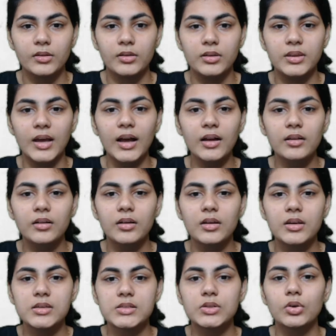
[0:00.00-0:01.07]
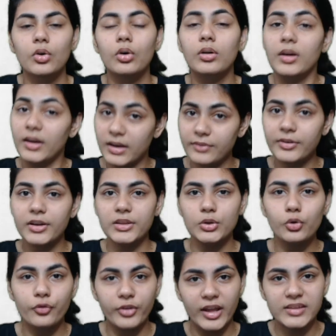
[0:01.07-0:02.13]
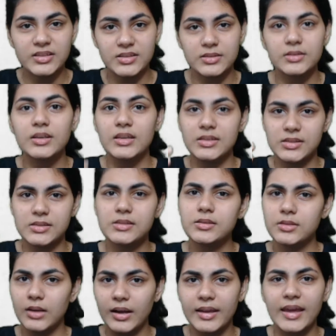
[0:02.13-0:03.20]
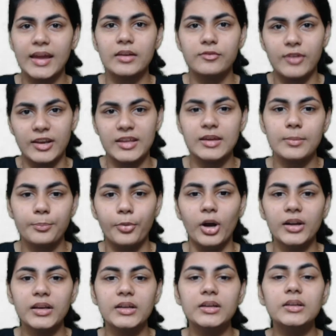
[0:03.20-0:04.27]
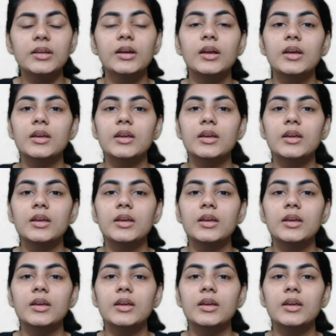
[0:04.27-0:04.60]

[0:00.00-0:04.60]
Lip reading: Yeah, so river Euphrates is again very important.